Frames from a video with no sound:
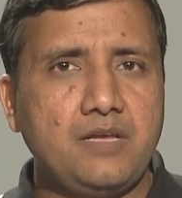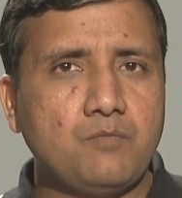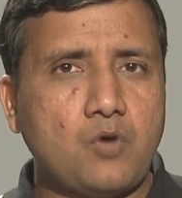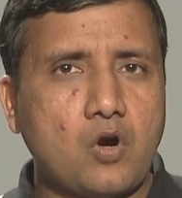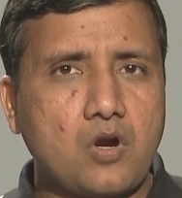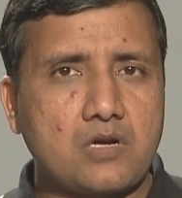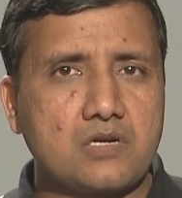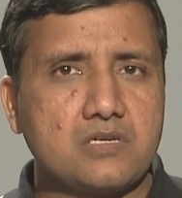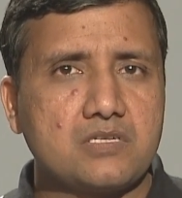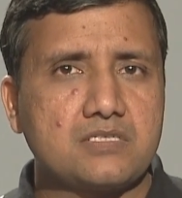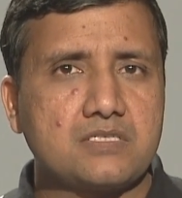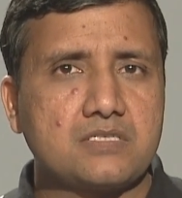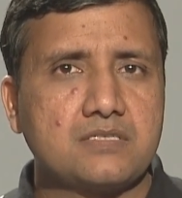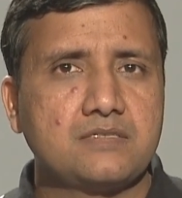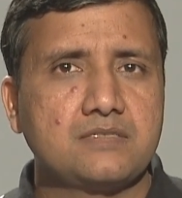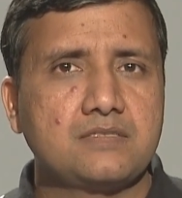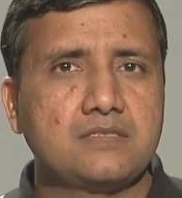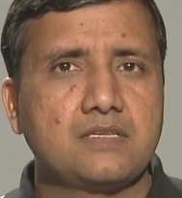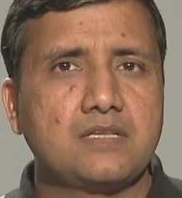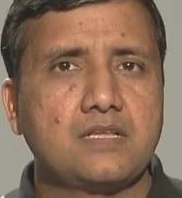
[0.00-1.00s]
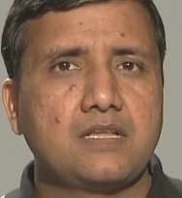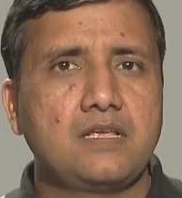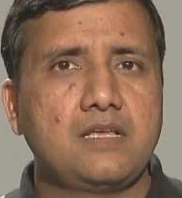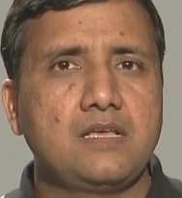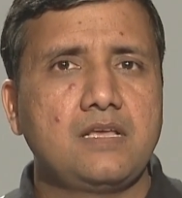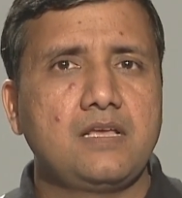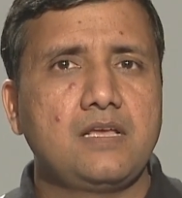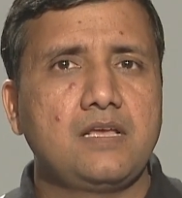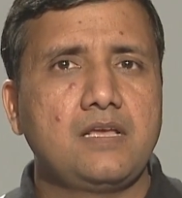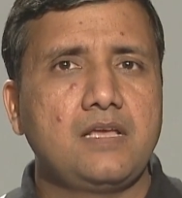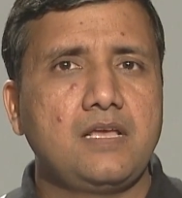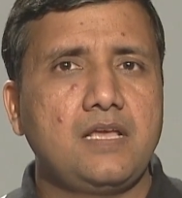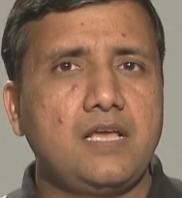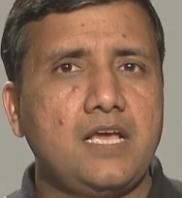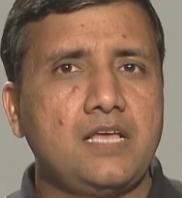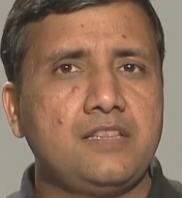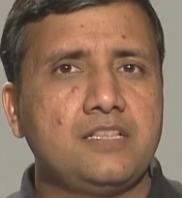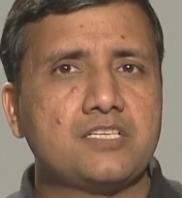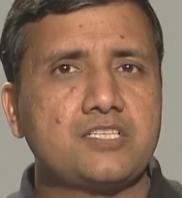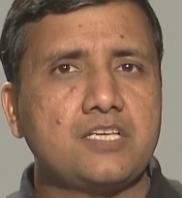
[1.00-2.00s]
models
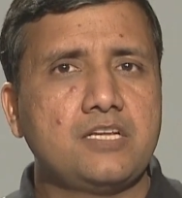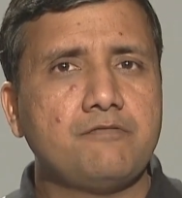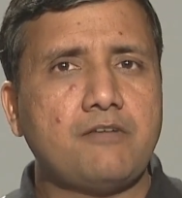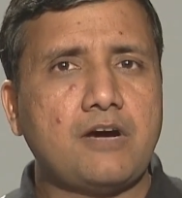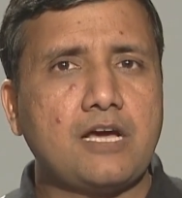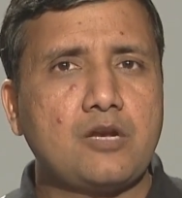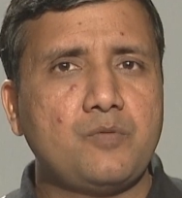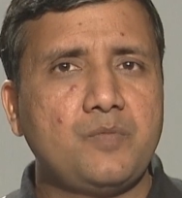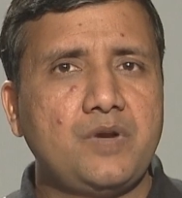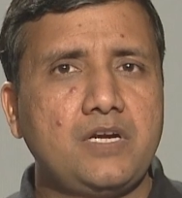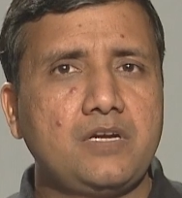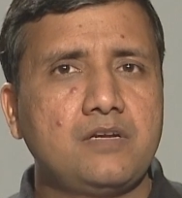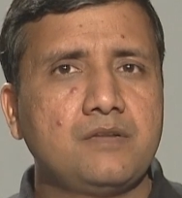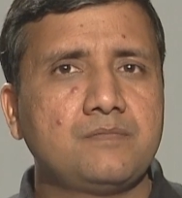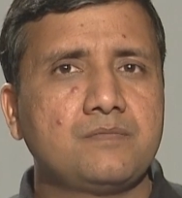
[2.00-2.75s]
in this environment,